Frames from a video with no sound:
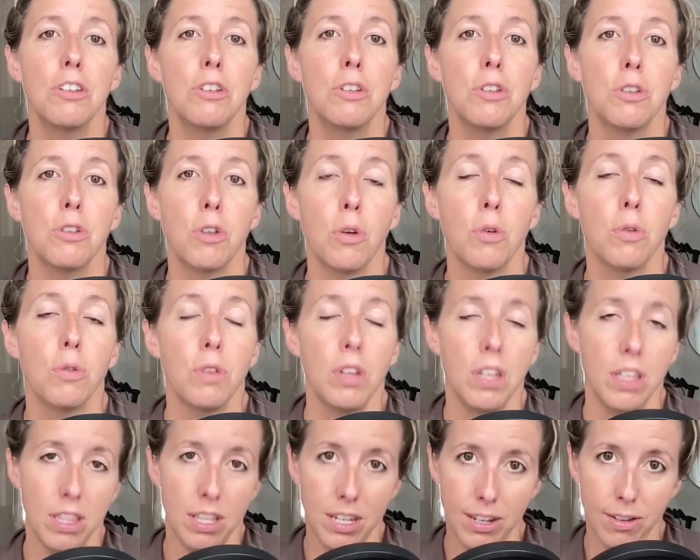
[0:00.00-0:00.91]
So
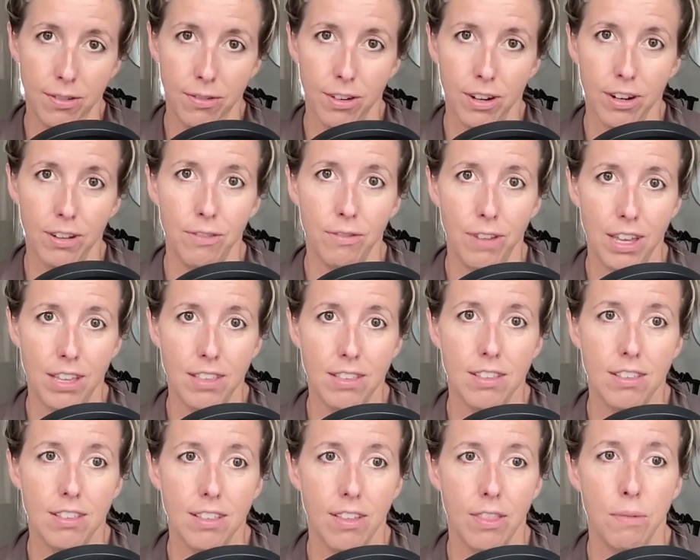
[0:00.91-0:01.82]
in the different
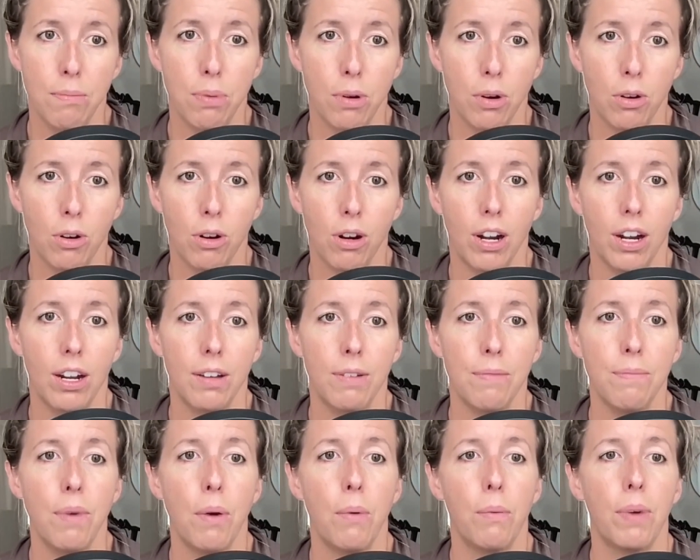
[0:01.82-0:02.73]
phases of the
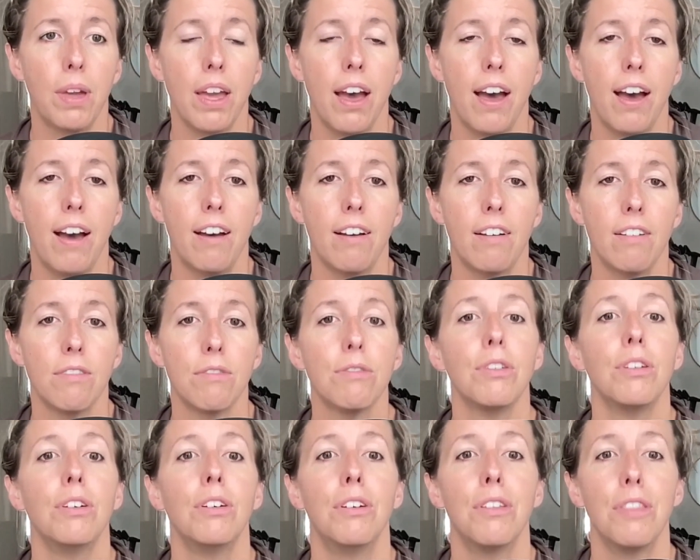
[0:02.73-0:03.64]
program, we have
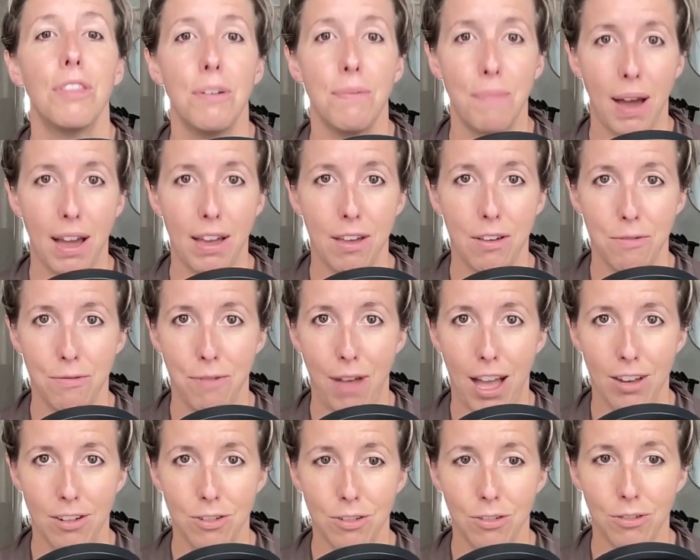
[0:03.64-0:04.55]
the
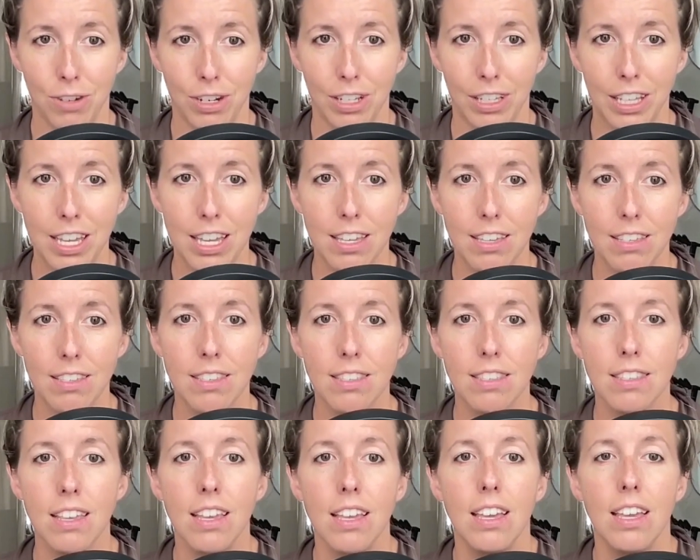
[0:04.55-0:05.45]
myofascial
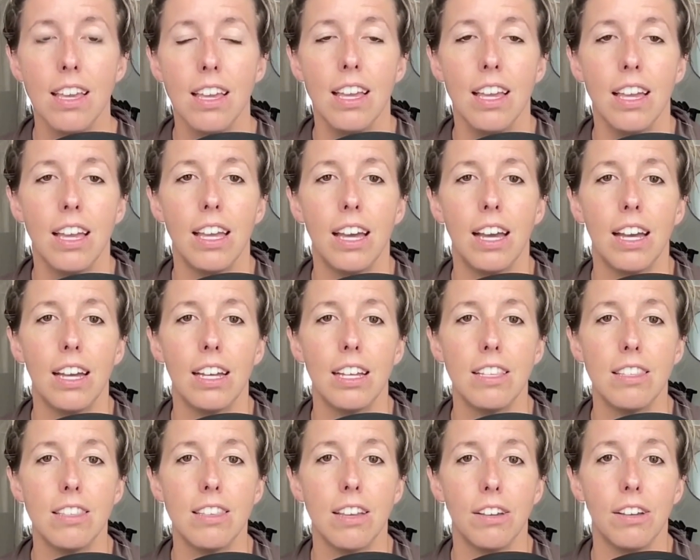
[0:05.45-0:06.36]
release
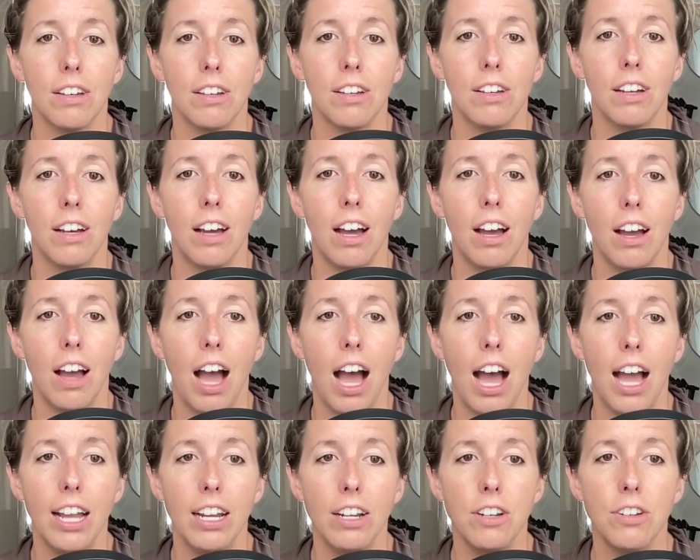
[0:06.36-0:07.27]
to
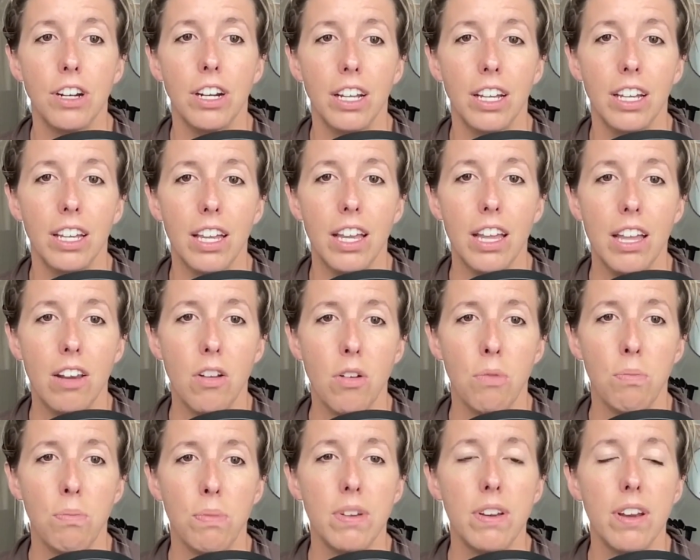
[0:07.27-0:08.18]
hydrate and
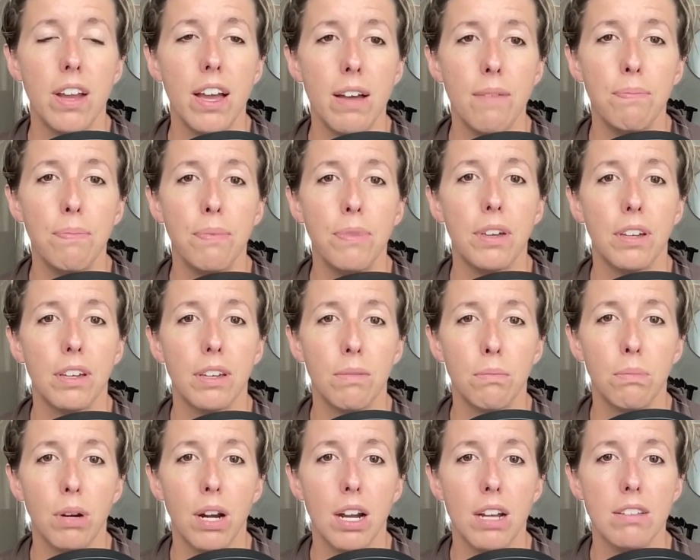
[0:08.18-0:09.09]
open up the
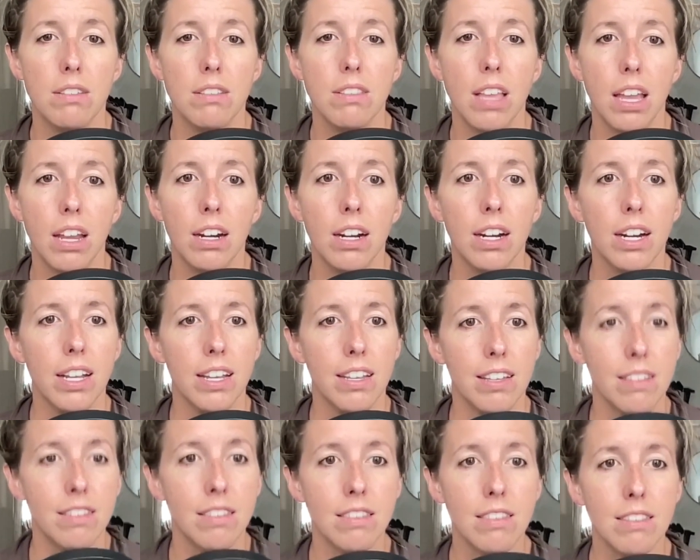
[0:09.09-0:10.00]
compressed
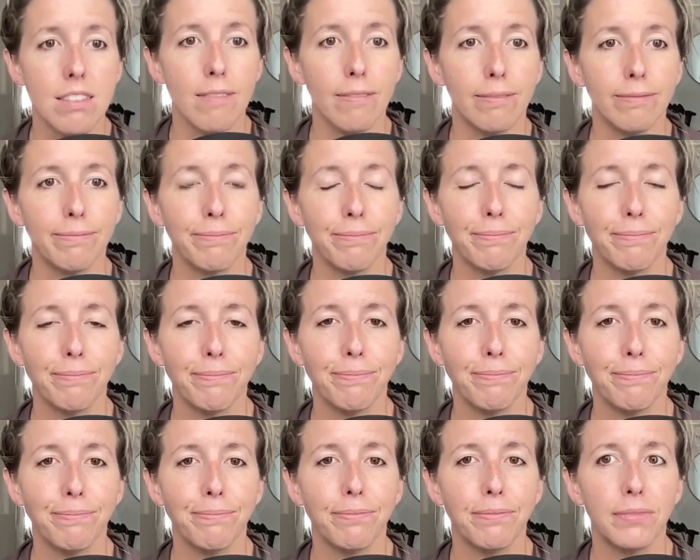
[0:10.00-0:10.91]
areas
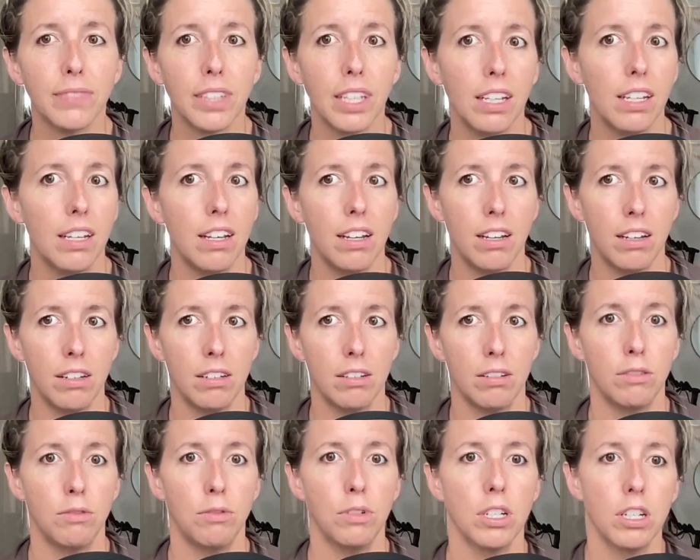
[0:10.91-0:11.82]

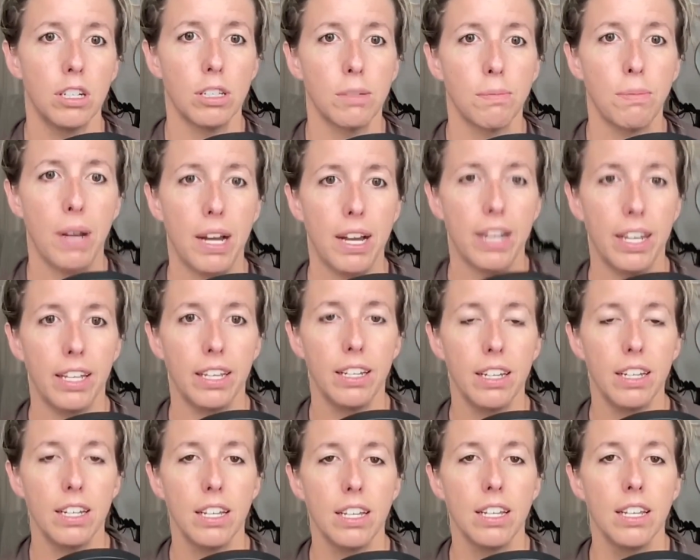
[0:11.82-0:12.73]
of your
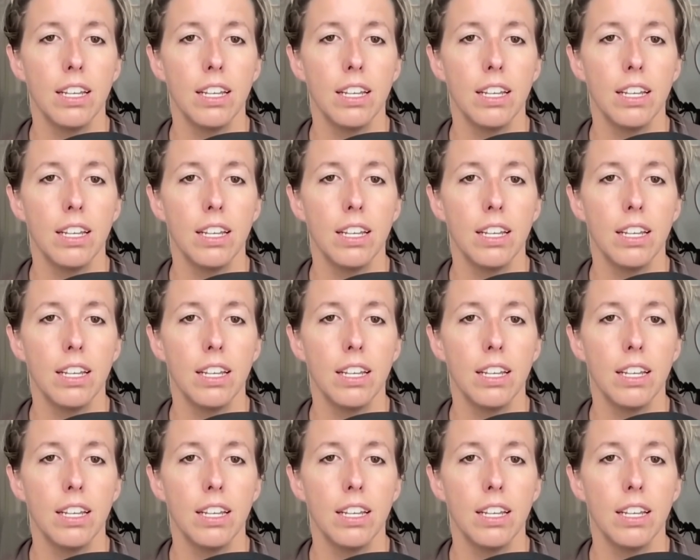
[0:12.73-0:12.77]
spine.